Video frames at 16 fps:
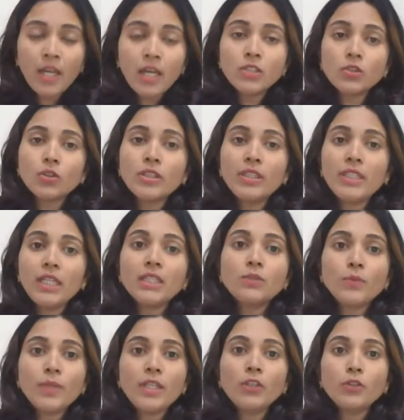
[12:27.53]
So these
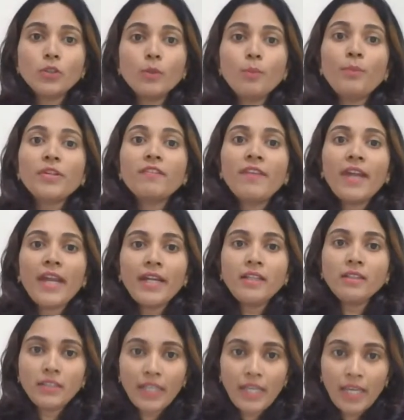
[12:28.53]
will
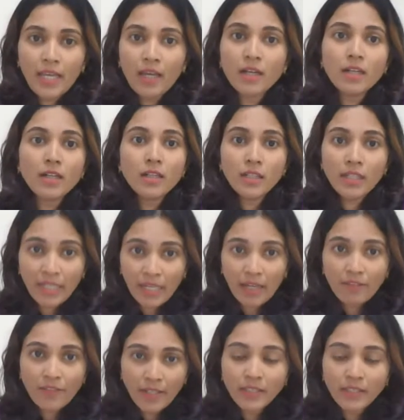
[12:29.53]
prevent their
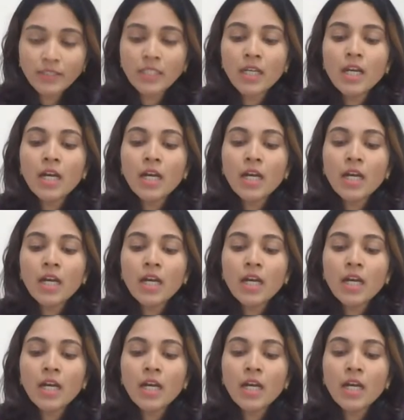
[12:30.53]
cravings.